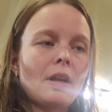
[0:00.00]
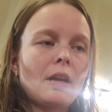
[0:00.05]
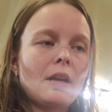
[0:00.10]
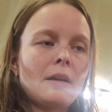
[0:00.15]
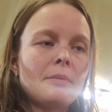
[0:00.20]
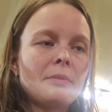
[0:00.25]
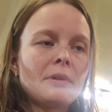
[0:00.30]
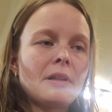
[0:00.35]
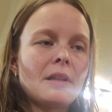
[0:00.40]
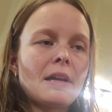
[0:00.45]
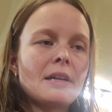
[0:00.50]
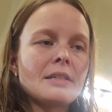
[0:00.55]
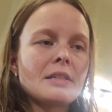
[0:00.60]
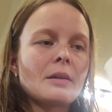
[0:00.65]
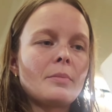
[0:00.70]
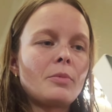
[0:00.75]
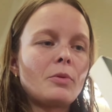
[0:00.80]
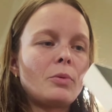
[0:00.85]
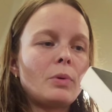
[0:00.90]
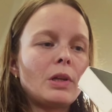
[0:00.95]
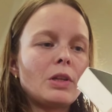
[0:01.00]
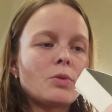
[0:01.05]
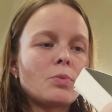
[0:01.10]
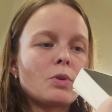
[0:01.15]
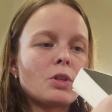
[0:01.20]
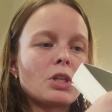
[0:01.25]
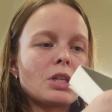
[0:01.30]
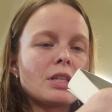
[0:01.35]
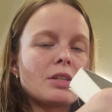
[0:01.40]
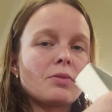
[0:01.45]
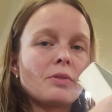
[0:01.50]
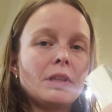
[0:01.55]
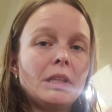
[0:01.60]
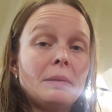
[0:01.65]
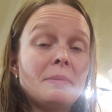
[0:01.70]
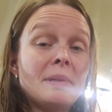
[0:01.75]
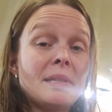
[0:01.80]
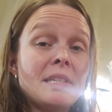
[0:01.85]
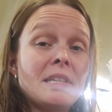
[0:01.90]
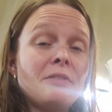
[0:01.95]
Um, the last couple weeks were just
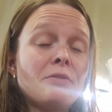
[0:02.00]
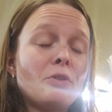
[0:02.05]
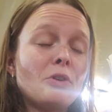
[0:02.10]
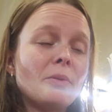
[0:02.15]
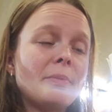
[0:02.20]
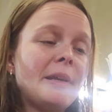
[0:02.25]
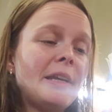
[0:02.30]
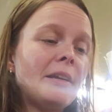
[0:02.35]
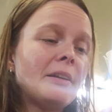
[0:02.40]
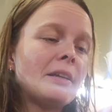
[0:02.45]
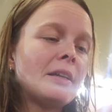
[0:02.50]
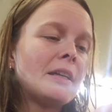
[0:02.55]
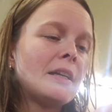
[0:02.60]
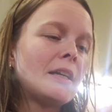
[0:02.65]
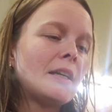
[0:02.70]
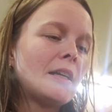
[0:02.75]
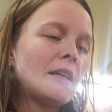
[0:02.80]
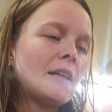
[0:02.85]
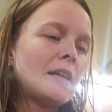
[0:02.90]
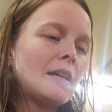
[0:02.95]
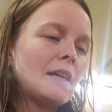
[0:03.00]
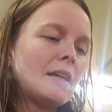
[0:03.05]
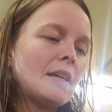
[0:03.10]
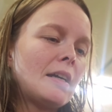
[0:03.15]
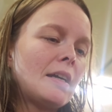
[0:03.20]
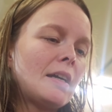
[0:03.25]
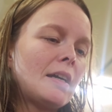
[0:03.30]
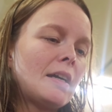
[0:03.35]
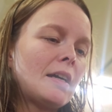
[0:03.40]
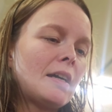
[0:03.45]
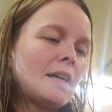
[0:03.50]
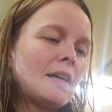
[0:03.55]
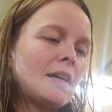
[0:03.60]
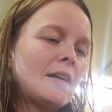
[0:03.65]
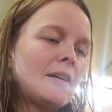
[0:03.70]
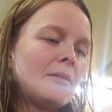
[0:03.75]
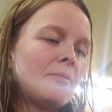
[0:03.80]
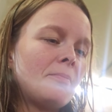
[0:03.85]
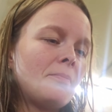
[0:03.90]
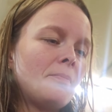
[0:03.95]
really busy for me.
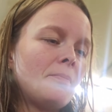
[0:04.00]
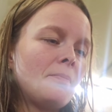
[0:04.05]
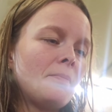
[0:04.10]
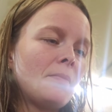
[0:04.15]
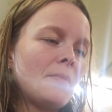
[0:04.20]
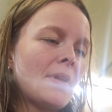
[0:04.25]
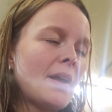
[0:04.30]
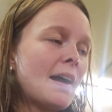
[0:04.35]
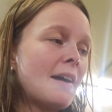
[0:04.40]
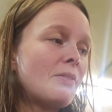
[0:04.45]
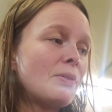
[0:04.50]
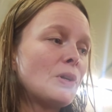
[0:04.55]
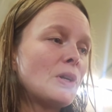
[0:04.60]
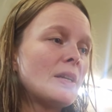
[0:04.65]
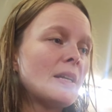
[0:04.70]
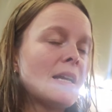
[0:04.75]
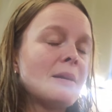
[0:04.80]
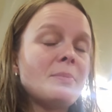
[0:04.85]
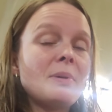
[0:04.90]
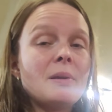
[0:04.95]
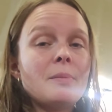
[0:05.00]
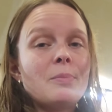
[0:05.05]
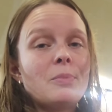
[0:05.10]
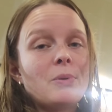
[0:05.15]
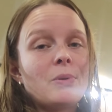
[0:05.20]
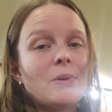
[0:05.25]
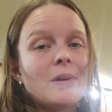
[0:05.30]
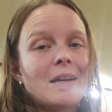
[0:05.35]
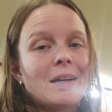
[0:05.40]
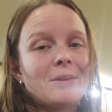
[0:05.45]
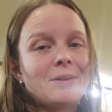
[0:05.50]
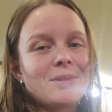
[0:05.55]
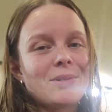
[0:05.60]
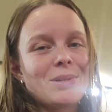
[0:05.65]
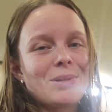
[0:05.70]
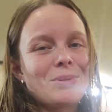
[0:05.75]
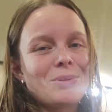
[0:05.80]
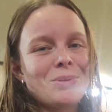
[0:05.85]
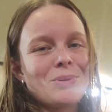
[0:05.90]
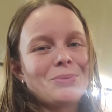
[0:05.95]
Um, have a good night, people. I will
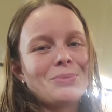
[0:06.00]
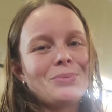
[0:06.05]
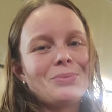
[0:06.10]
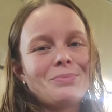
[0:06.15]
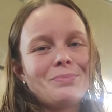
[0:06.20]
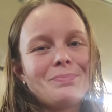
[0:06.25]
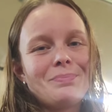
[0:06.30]
see you soon.